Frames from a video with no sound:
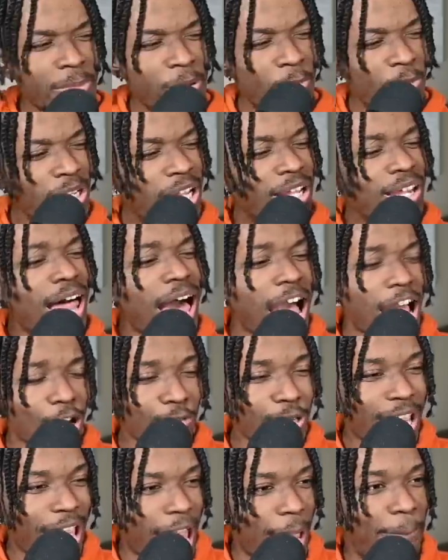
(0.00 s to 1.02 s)
I mean, when the
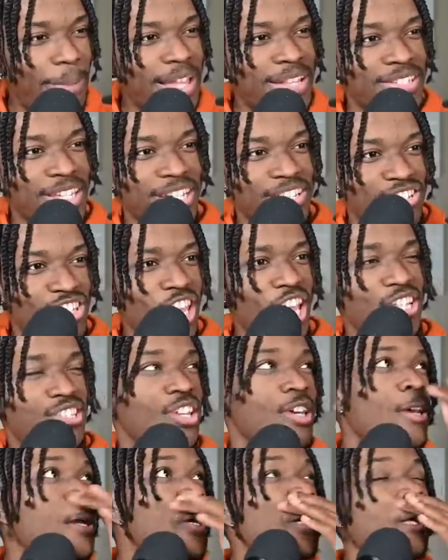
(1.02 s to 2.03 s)
lottery happens and it says
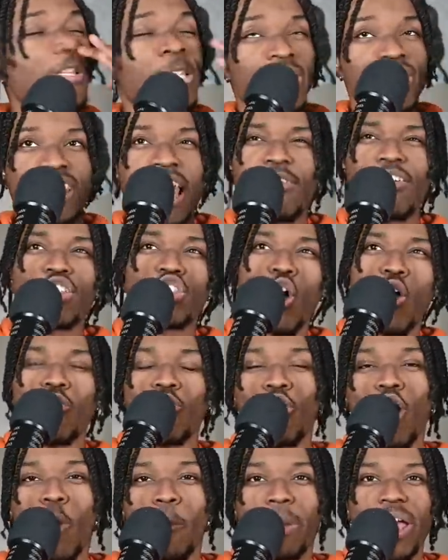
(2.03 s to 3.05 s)
the seventh
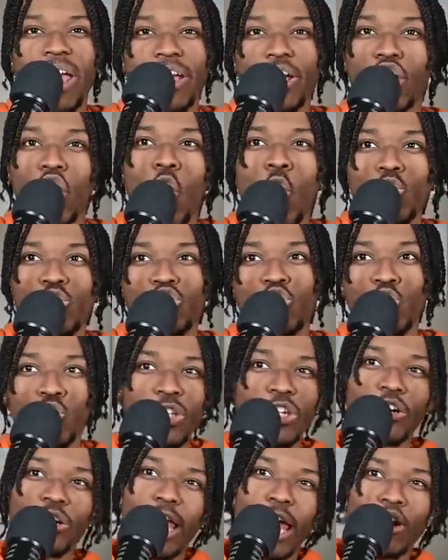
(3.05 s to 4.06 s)
overall pick goes to
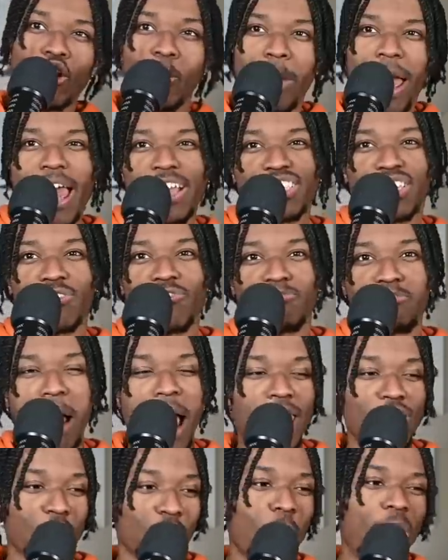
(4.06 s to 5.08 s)
the Orlando Magic
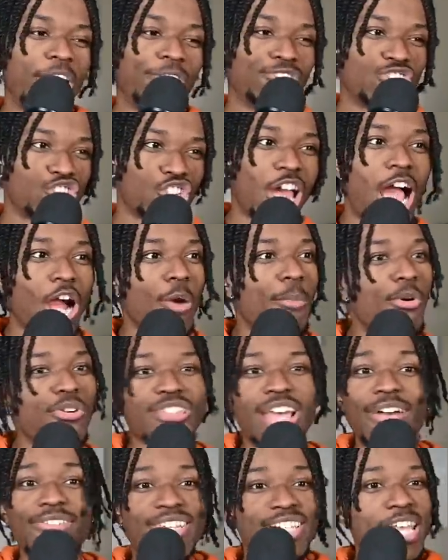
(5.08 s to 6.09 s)
by the way of the Chicago
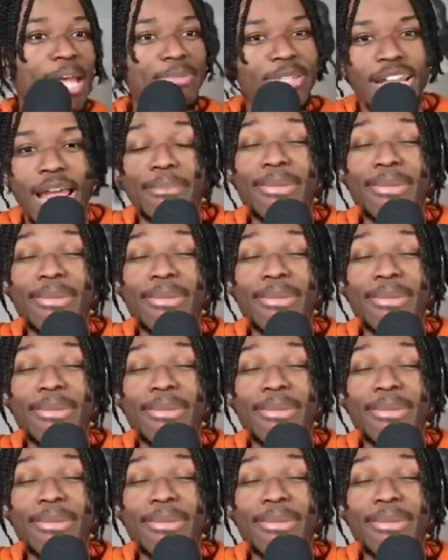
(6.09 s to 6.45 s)
Bulls, I've accepted.